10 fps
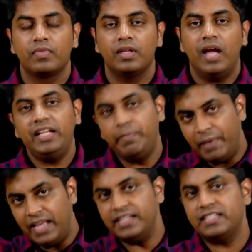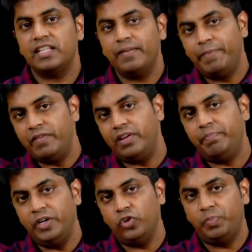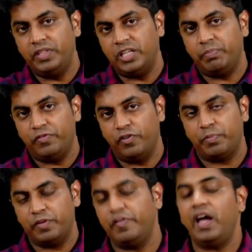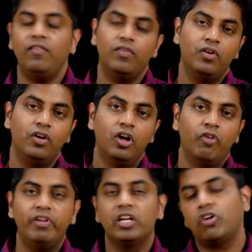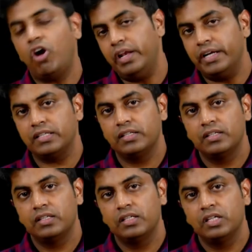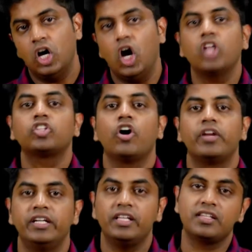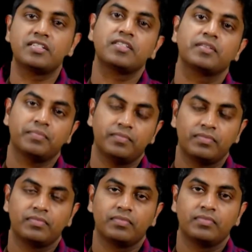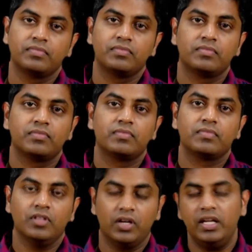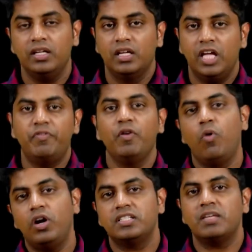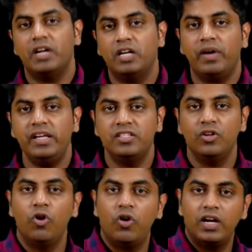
and the place itself P1, P2, P3, P4, P5, we will call it authorities, okay. If you want some advice, you go and